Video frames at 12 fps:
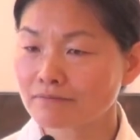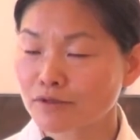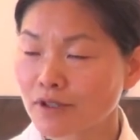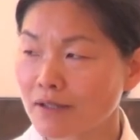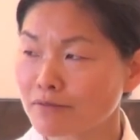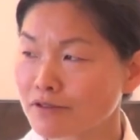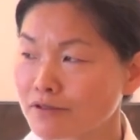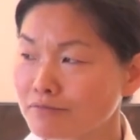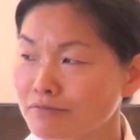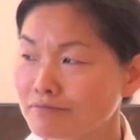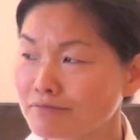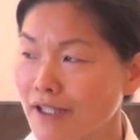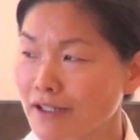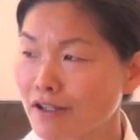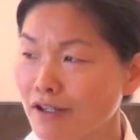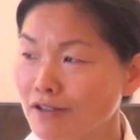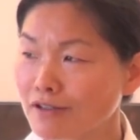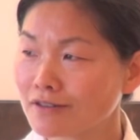problem at
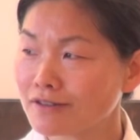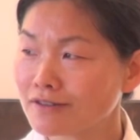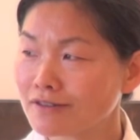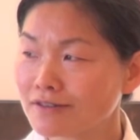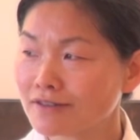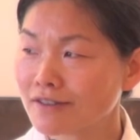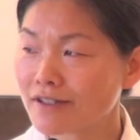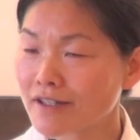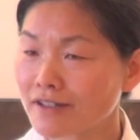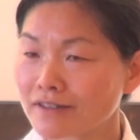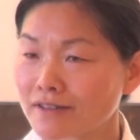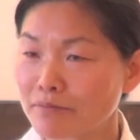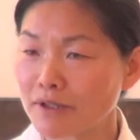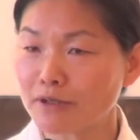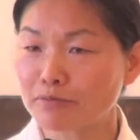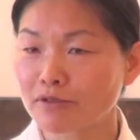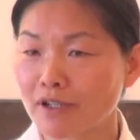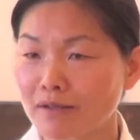all. There is a
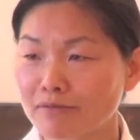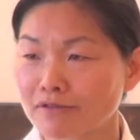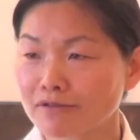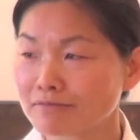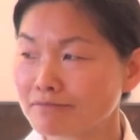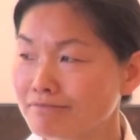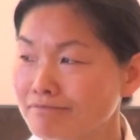big problem.